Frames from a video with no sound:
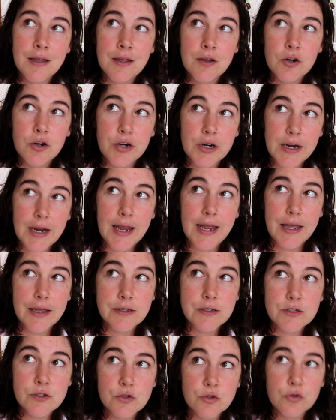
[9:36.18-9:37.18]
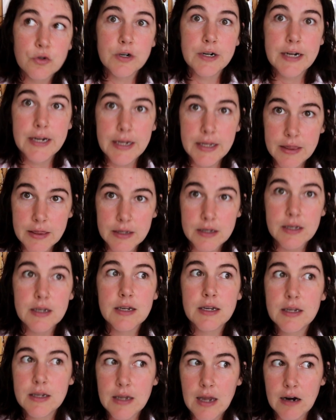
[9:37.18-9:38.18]
create a story, that
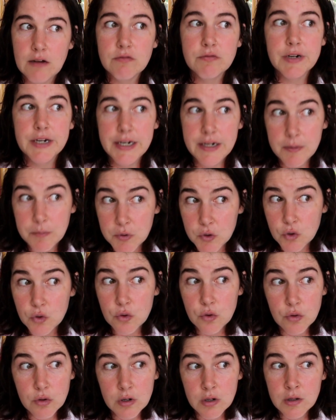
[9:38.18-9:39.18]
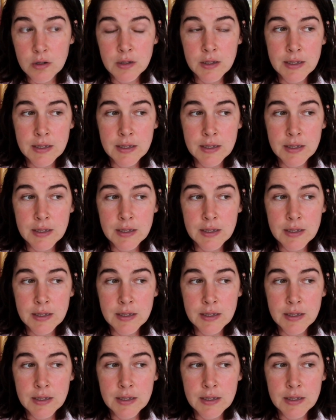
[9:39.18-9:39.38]
are readable,